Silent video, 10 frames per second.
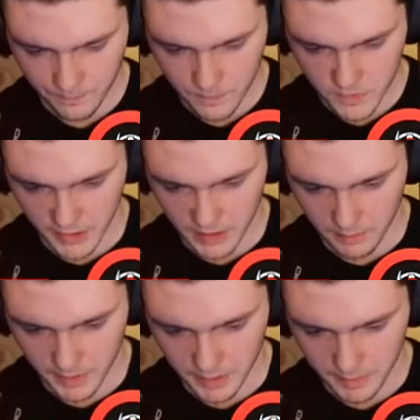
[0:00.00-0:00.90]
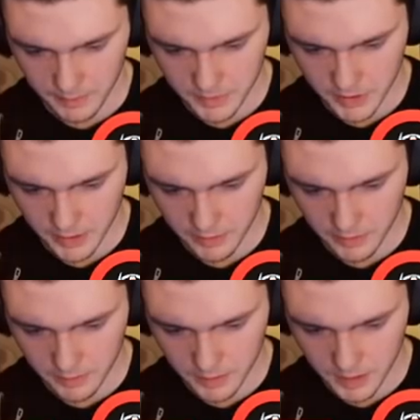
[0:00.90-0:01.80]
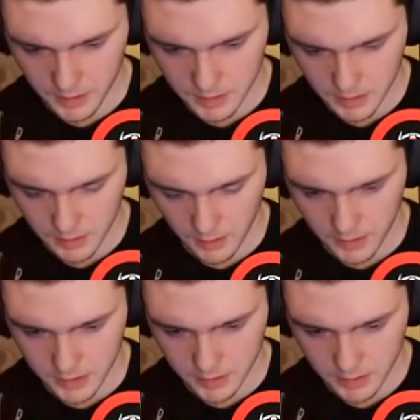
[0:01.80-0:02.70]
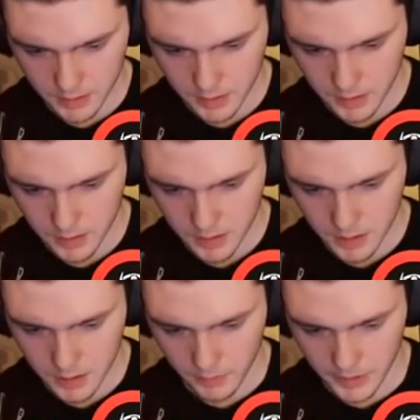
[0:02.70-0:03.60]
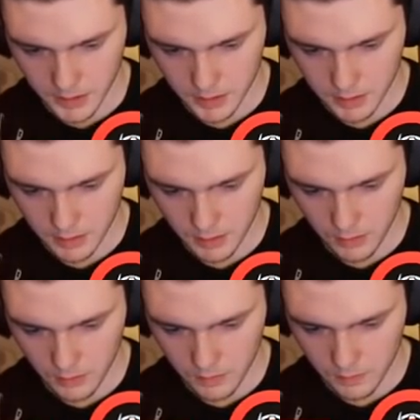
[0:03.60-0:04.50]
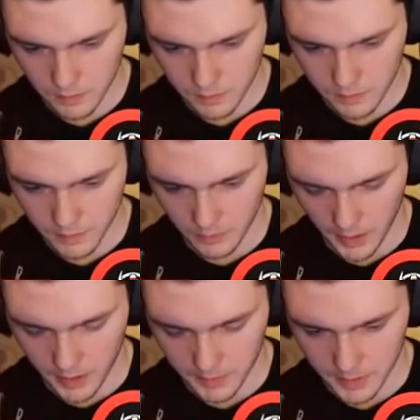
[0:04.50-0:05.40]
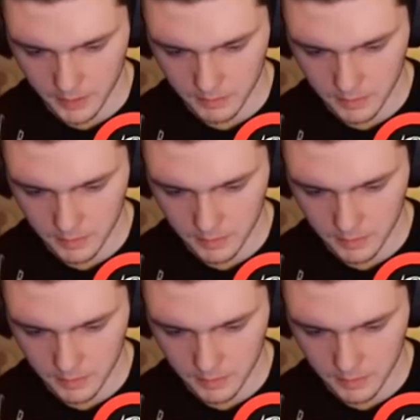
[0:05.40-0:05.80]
Trying to get my baby drag to go to King Tower. Actually, we did. Oh, good rocket by him.